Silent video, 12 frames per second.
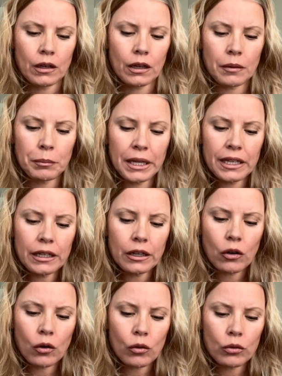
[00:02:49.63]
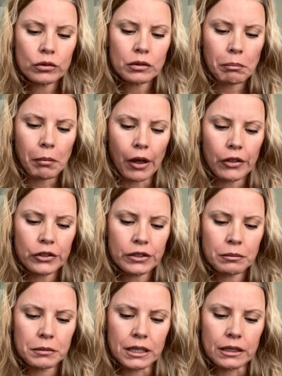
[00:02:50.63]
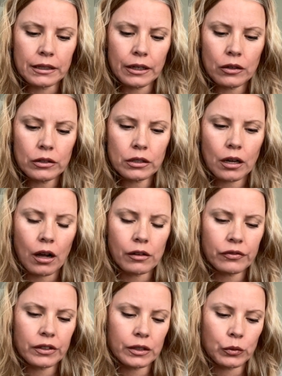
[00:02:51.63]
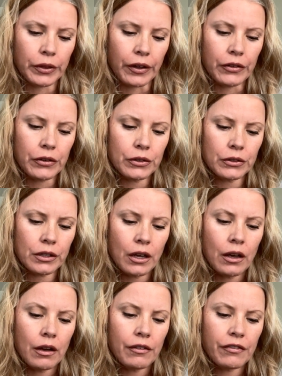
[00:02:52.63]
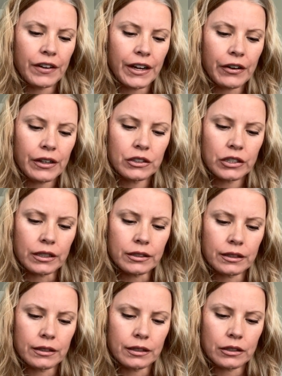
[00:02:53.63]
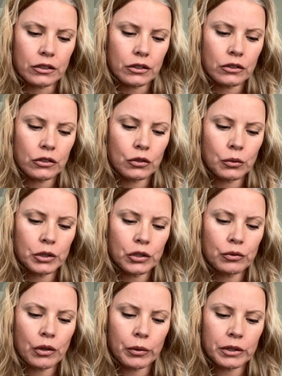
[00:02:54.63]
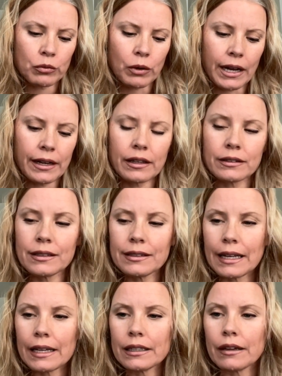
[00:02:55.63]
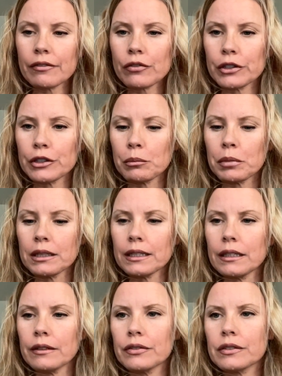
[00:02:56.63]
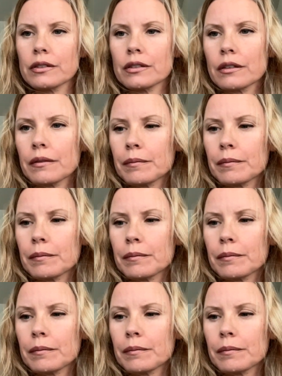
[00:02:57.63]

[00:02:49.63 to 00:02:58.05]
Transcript: competing goals, bothersome details, conflict with others, fair and just decisions, do what you know is right, and stand up for your beliefs.